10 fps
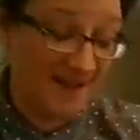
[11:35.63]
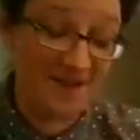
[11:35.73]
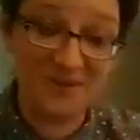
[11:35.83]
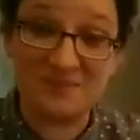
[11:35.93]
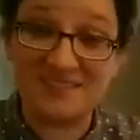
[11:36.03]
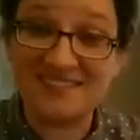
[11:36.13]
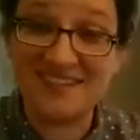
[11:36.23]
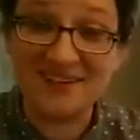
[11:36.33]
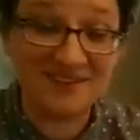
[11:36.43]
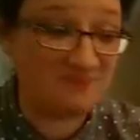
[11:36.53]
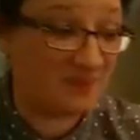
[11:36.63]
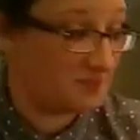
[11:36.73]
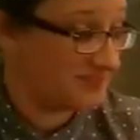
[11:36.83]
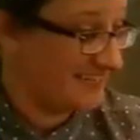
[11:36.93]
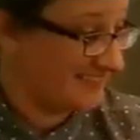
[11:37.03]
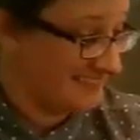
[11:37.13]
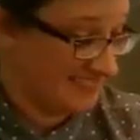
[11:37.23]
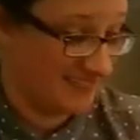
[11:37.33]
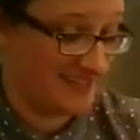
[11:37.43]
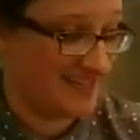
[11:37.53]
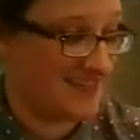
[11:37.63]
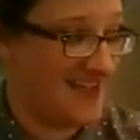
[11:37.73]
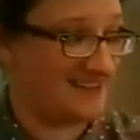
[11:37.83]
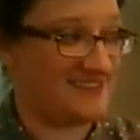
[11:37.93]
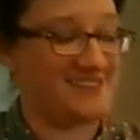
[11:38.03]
I would be scared if Bubbles had teeth like that.